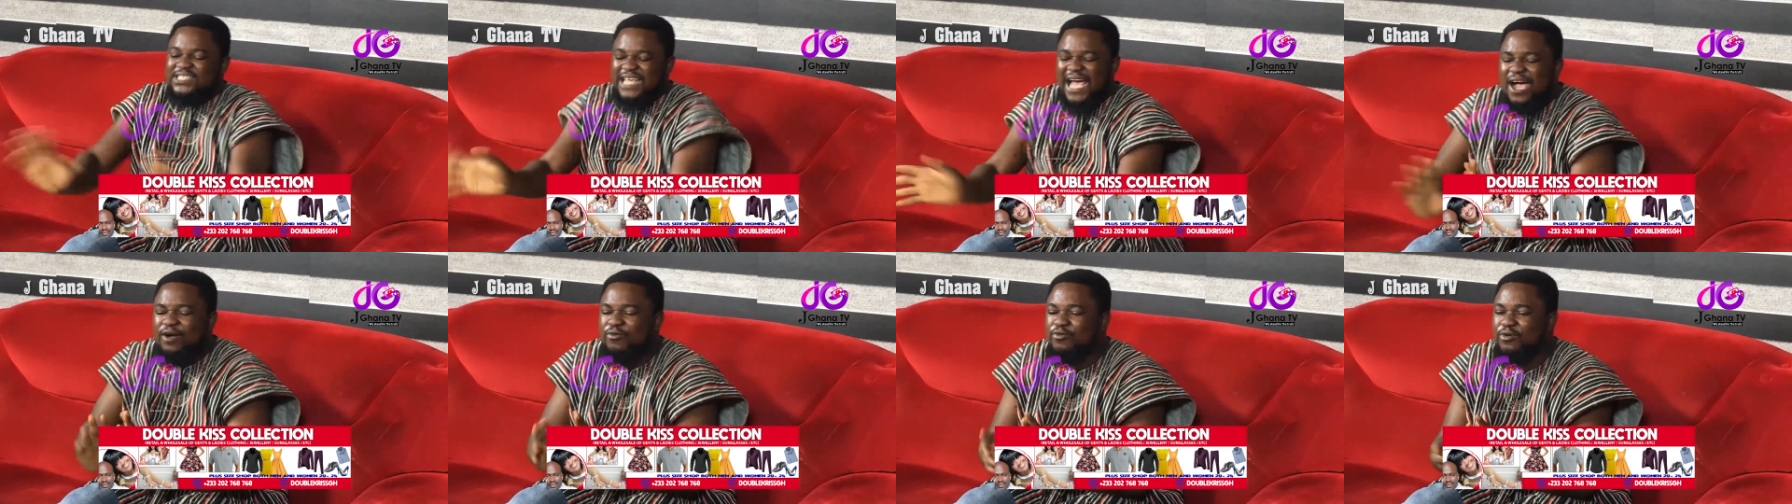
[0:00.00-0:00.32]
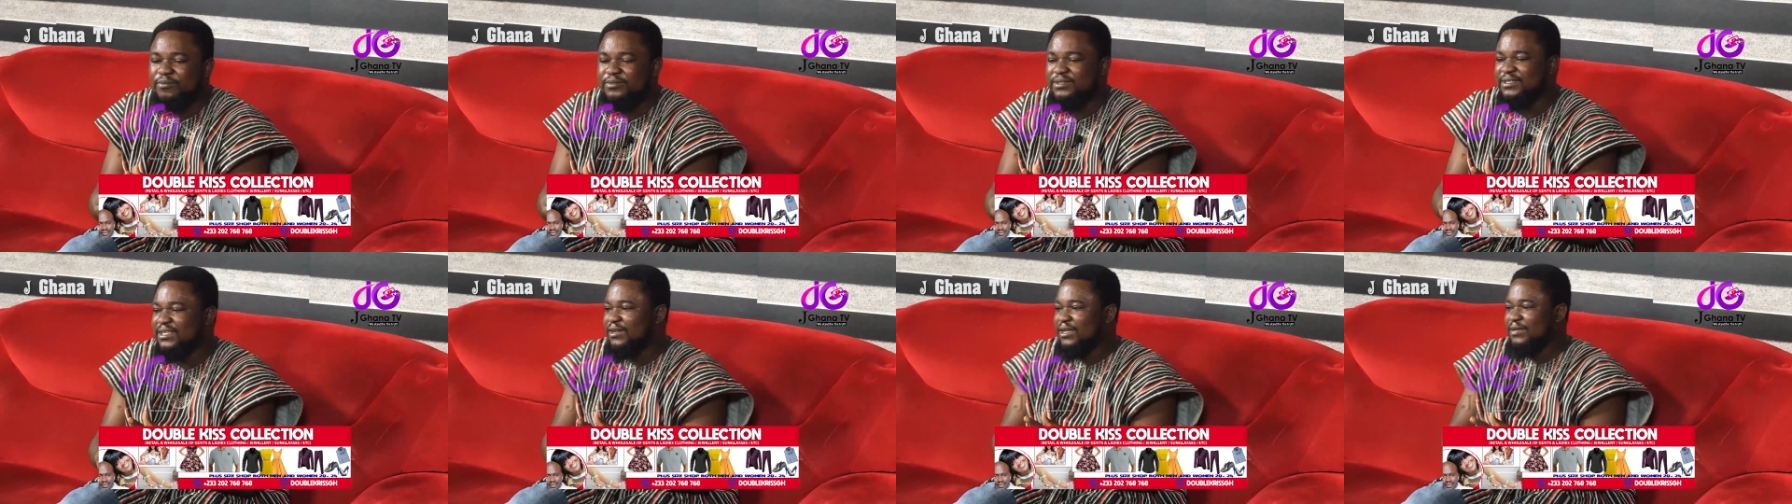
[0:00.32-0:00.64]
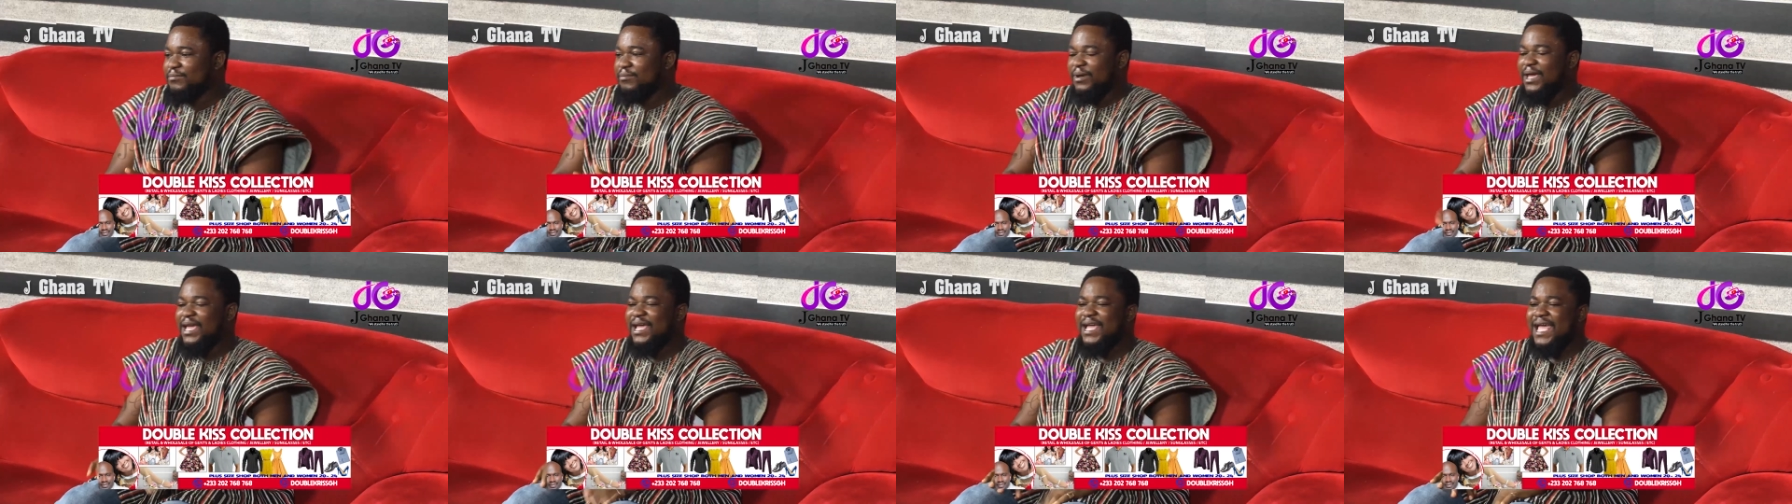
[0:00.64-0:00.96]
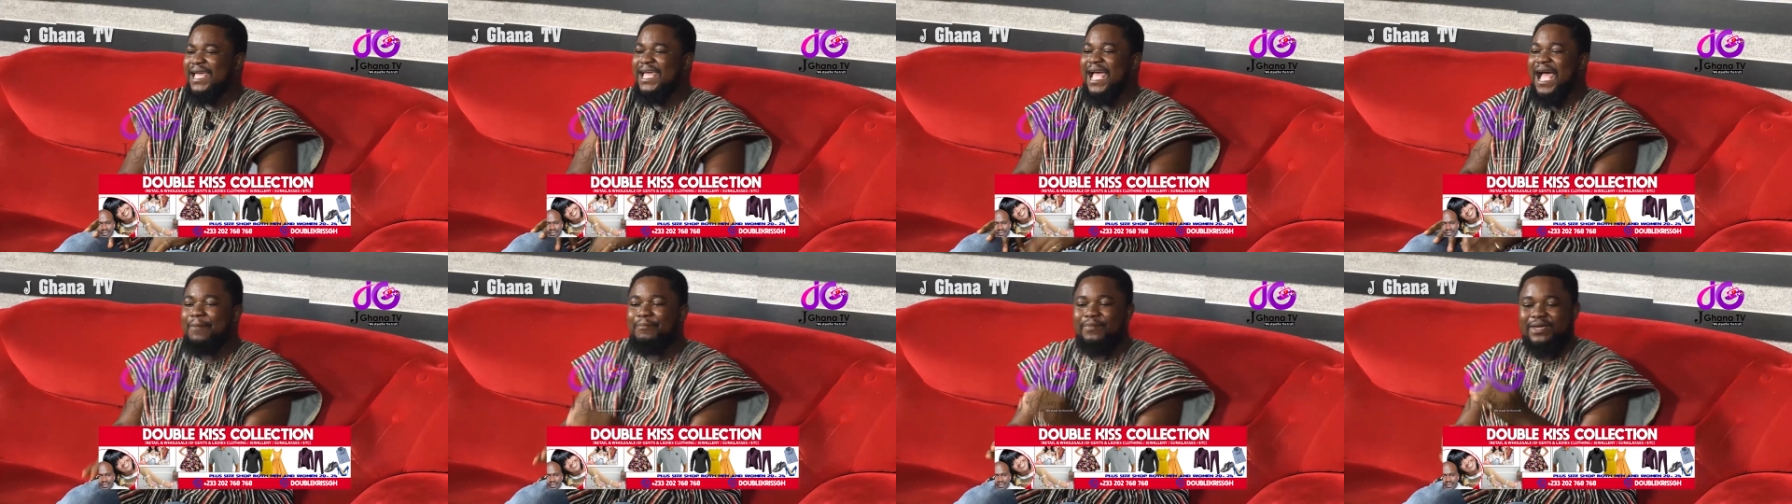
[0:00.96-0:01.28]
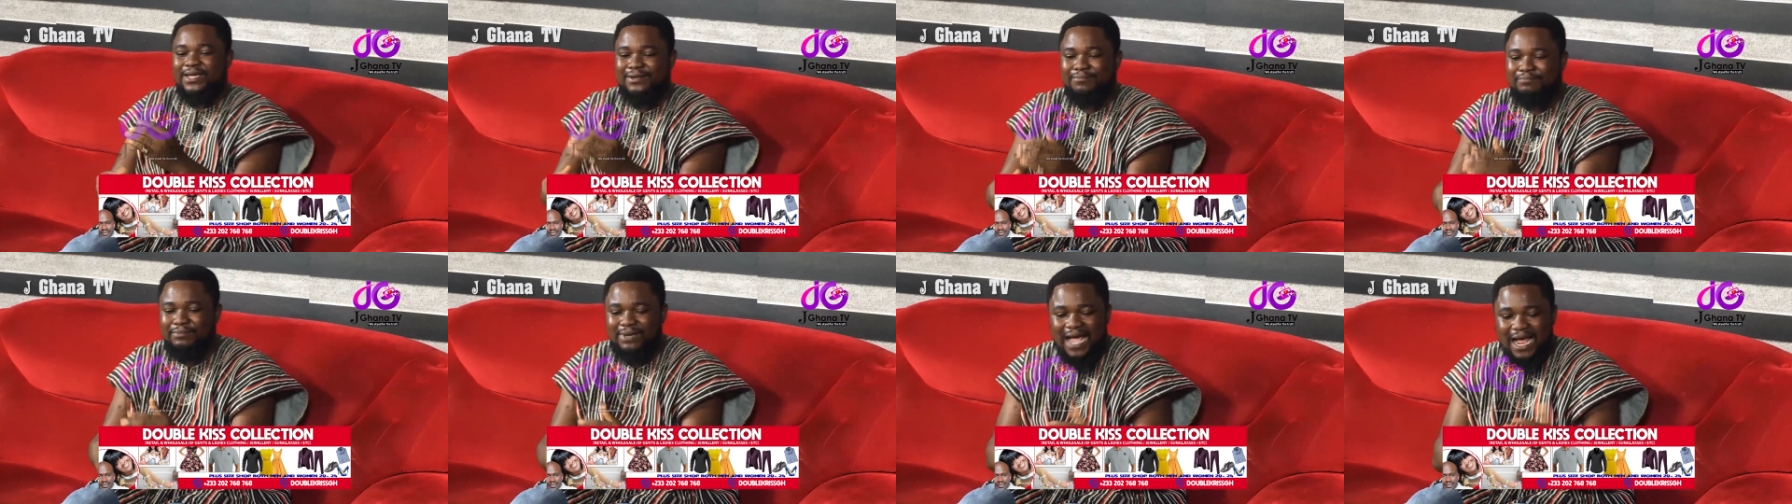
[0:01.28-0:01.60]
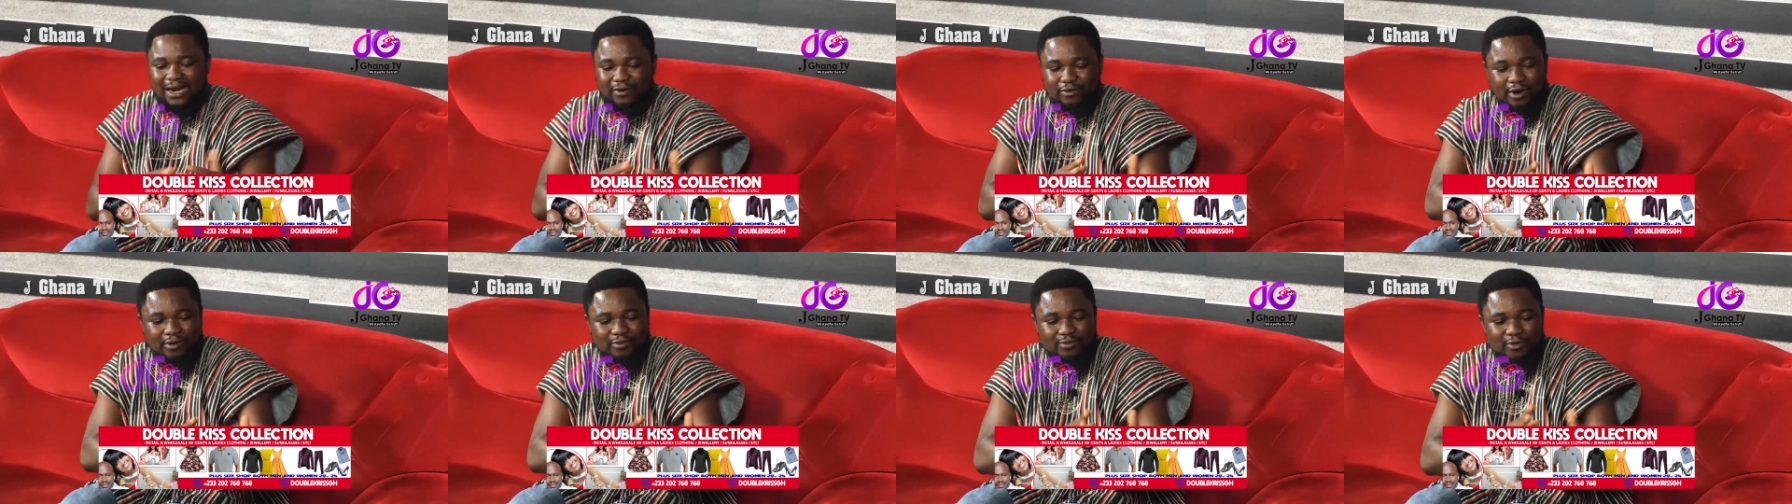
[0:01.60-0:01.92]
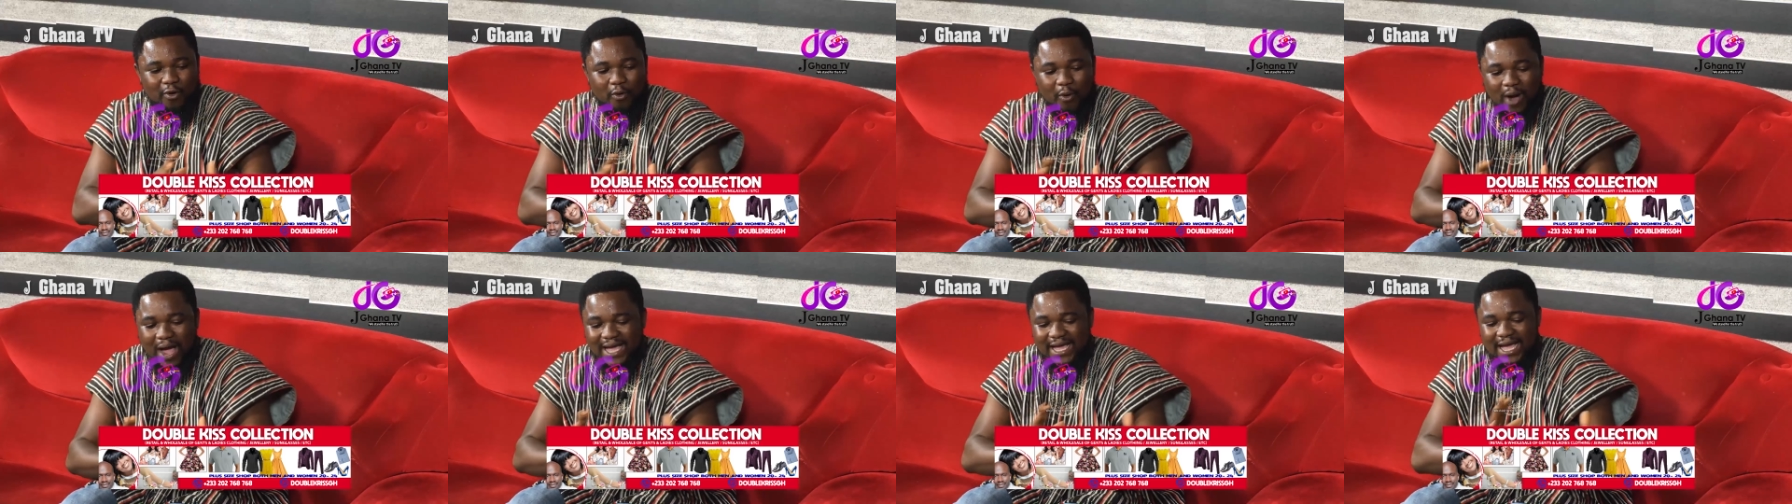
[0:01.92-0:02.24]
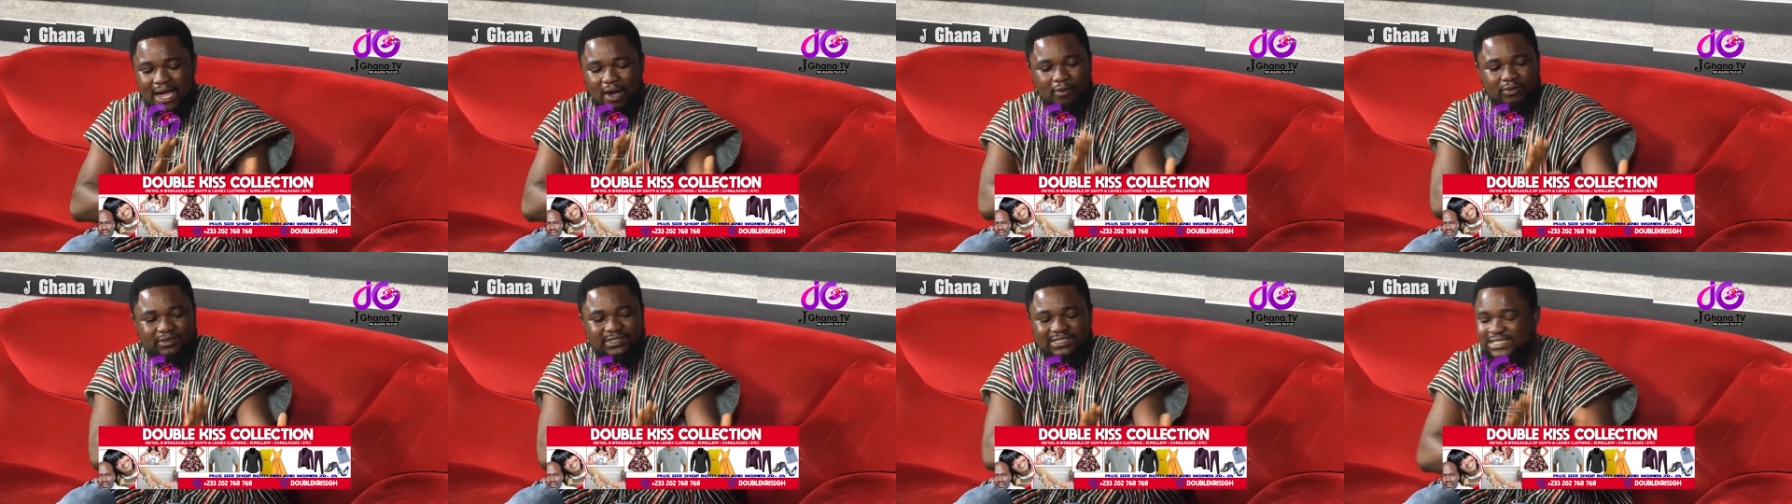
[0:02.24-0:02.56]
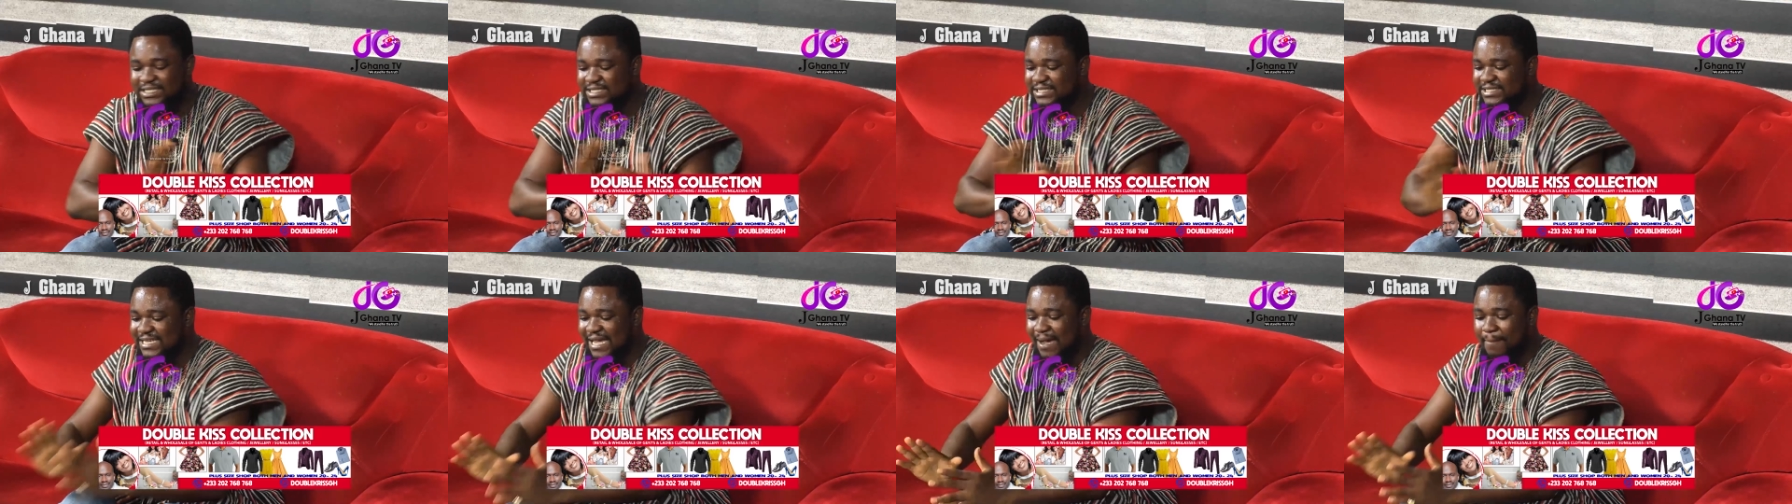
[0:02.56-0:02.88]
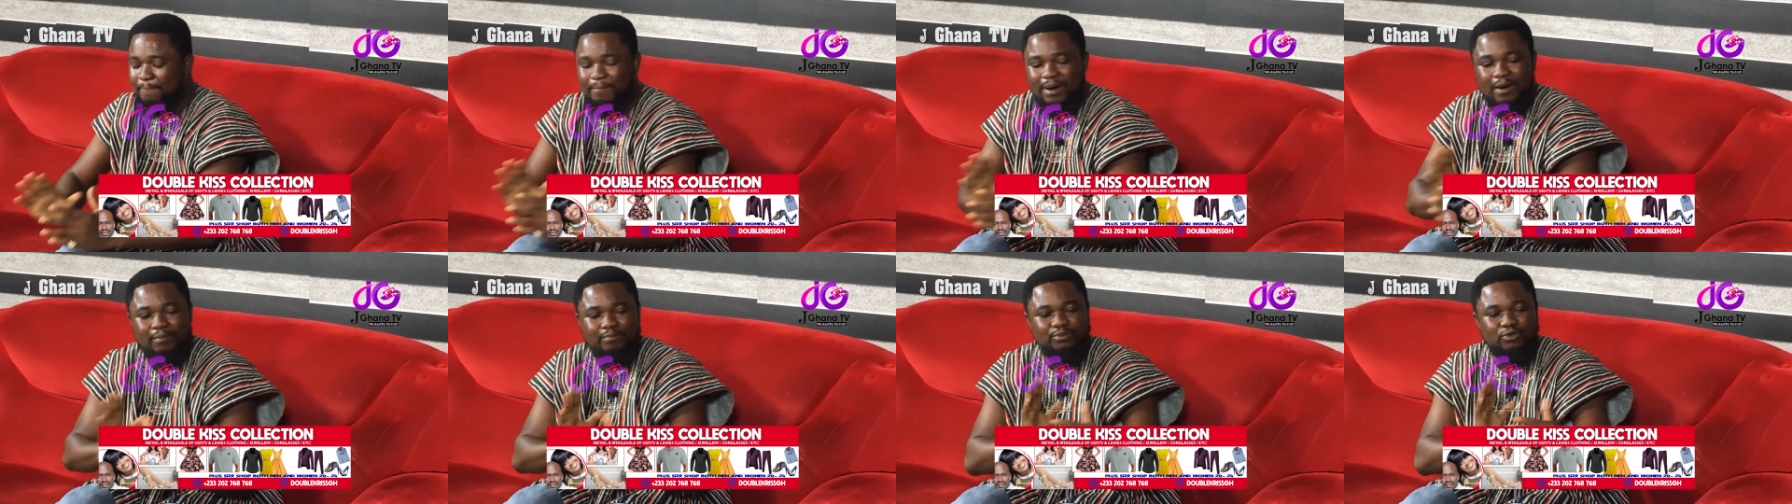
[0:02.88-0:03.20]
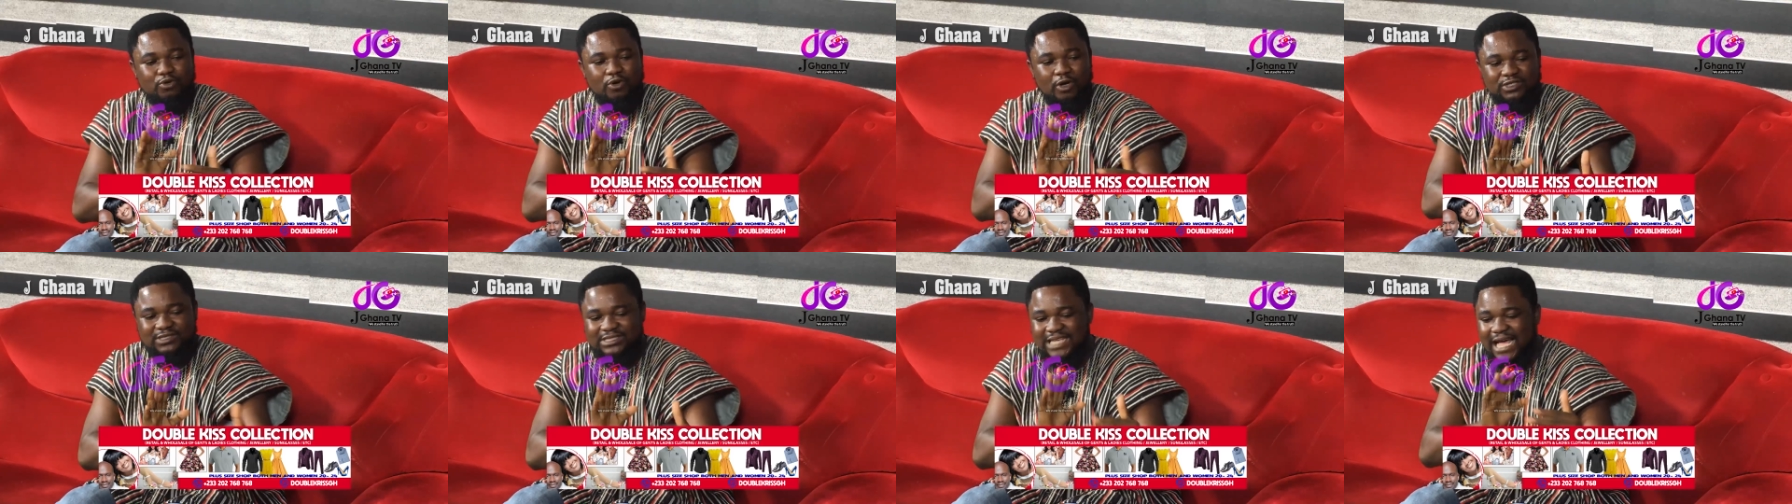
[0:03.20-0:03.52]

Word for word: Sank, may I mean, I don't know why I didn't be unbum because